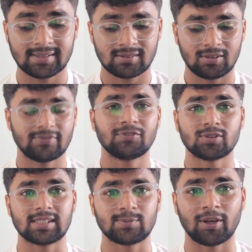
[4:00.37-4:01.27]
I guess,
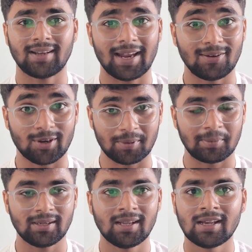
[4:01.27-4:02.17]
fifth or sixth point, I don't
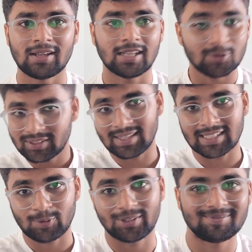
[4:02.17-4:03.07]
remember. Let's move to
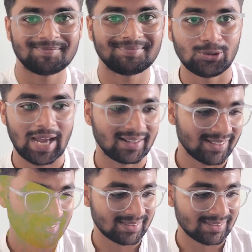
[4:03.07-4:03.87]
the next point. So at